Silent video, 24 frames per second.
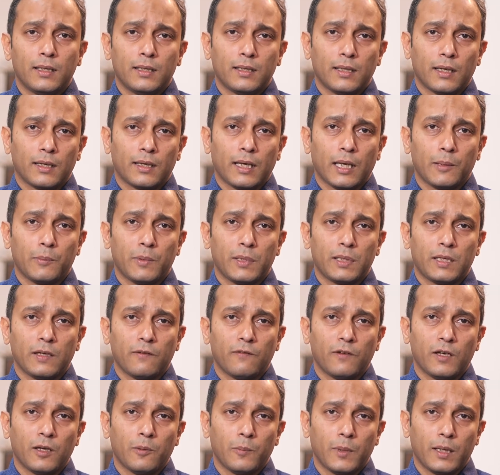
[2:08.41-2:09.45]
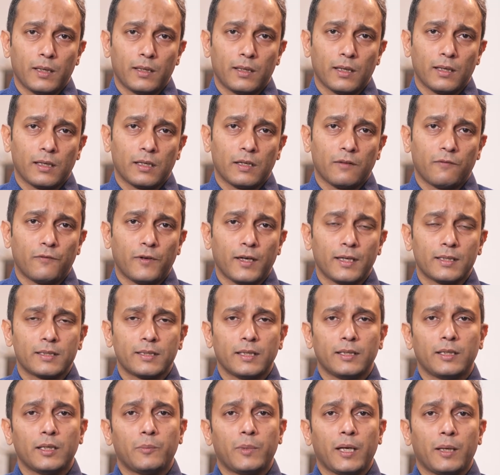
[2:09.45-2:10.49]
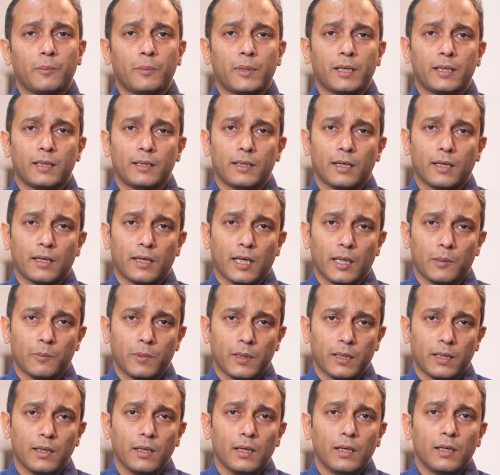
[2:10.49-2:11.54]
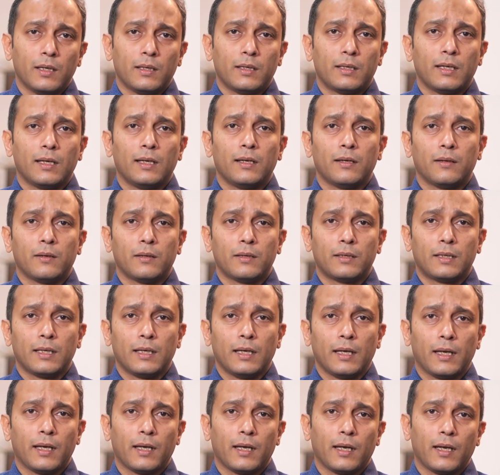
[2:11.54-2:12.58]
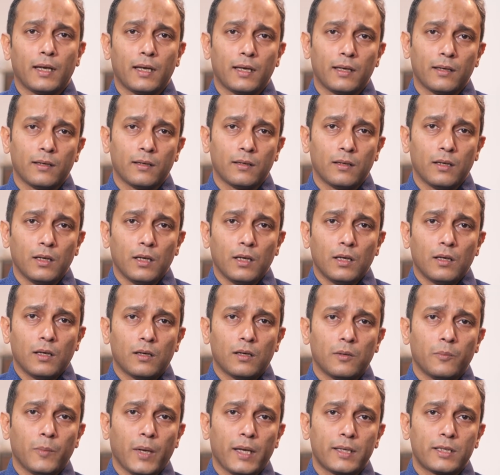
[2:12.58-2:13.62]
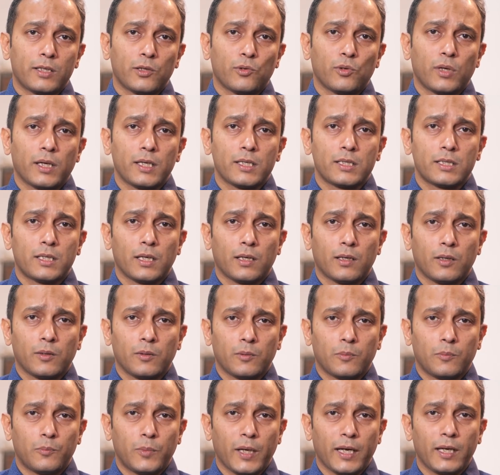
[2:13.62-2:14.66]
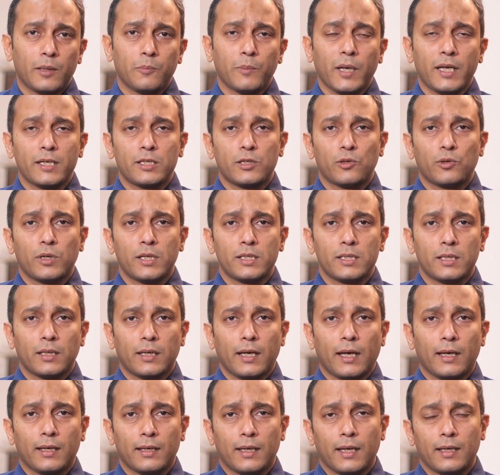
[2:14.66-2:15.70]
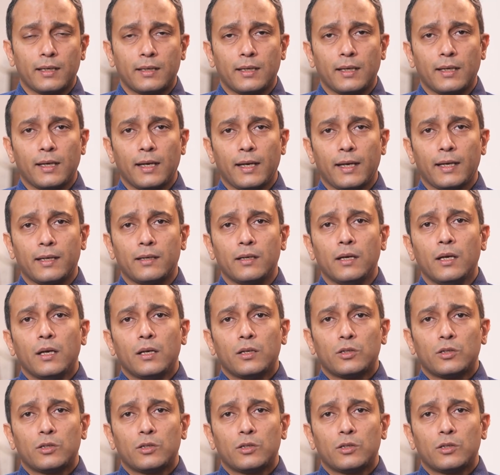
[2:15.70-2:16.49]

There can be developmental defects in the baby, there can be delay in maturation, brain maturation can get delayed.